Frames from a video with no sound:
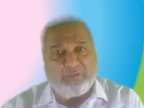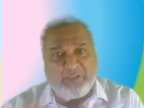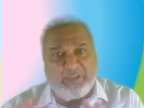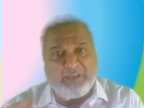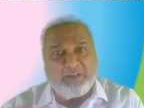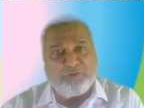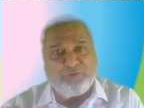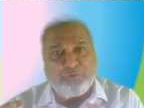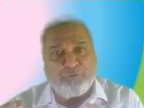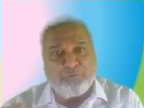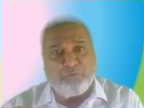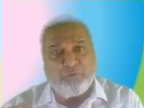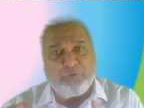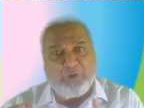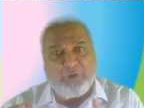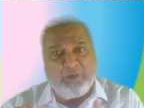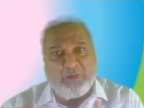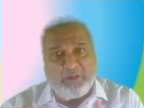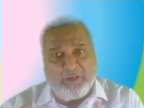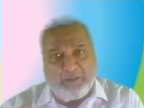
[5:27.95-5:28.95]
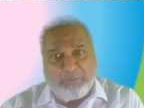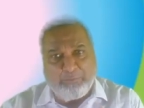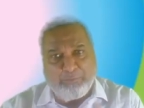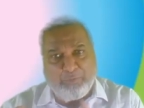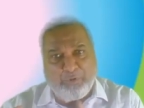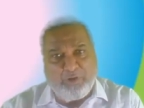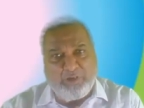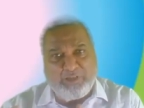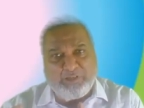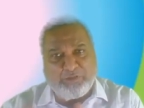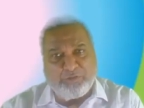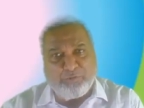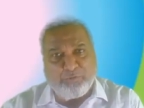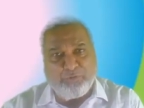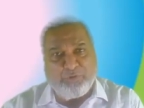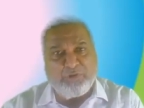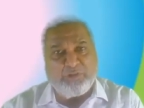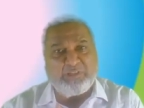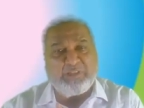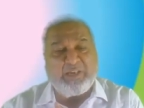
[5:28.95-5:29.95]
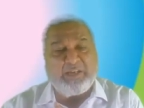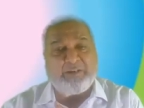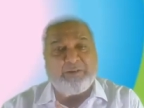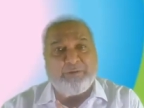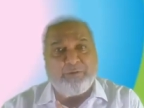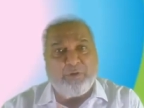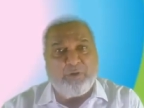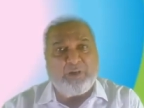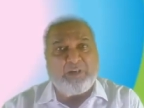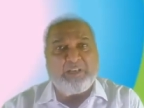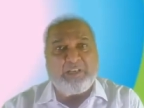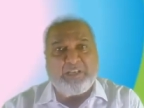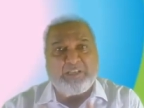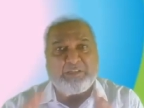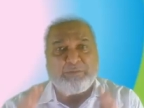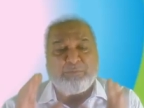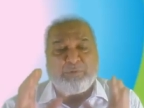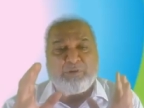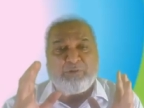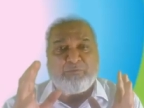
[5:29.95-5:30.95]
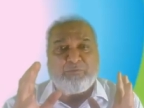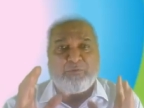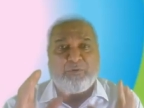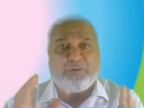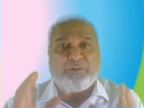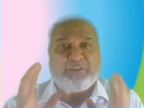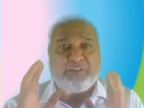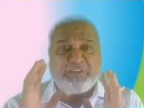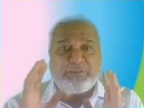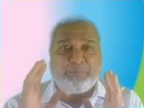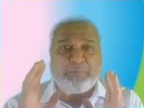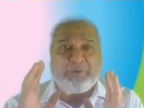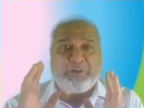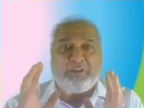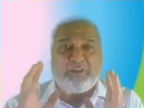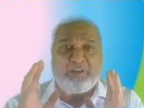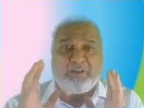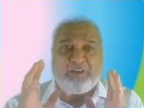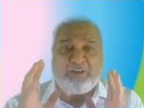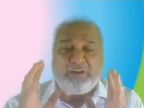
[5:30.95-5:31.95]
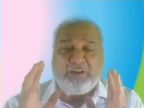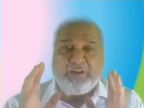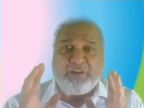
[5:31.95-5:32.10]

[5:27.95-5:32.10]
their students are not eligible for this particular